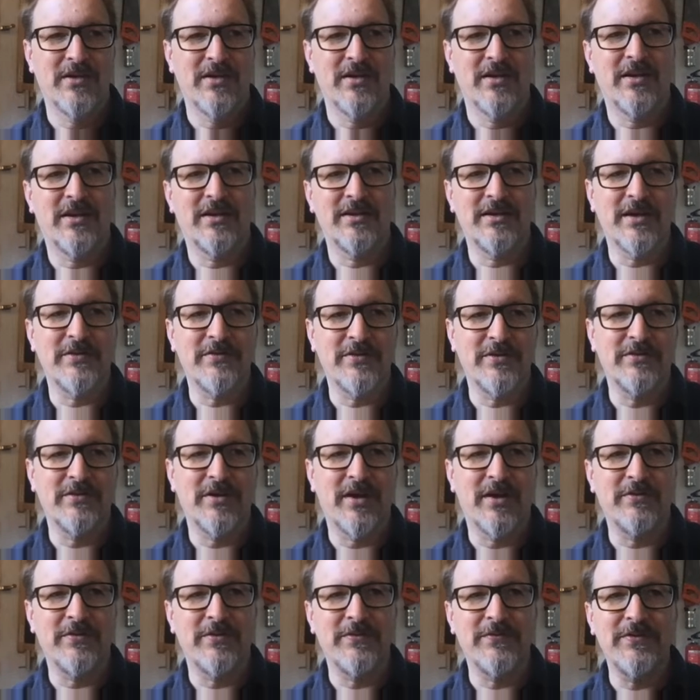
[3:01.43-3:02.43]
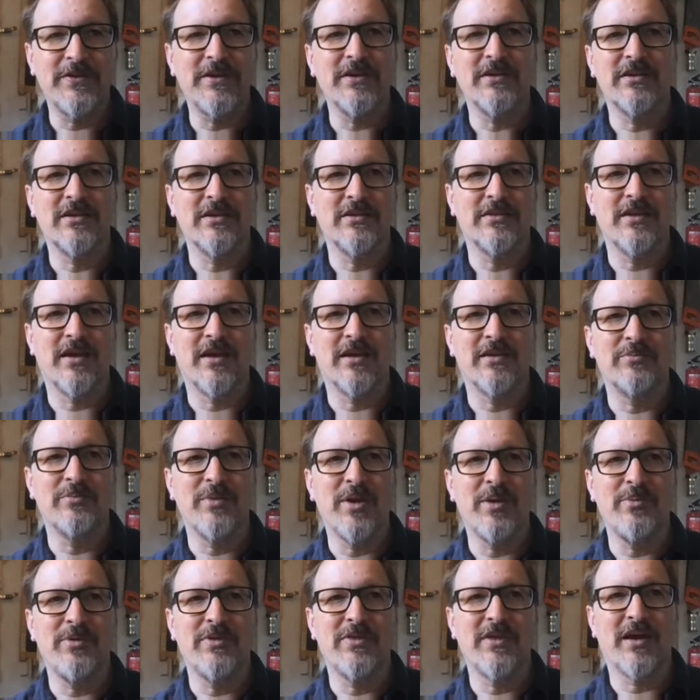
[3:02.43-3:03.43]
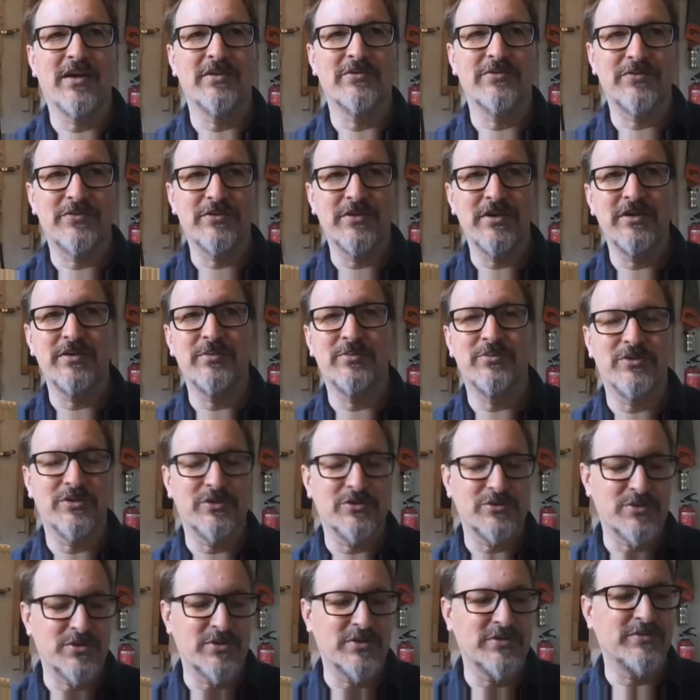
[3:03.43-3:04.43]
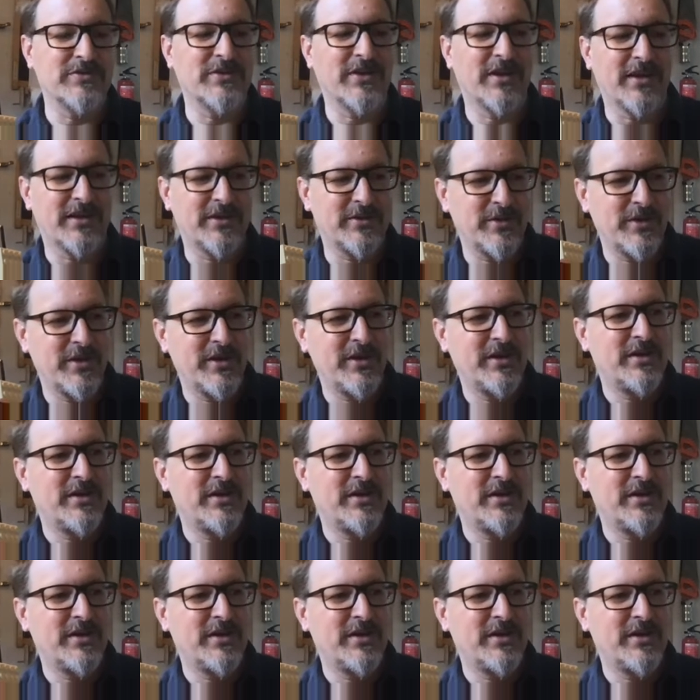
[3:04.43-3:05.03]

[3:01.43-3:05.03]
And I have a feeling that maybe that freedom to sort of like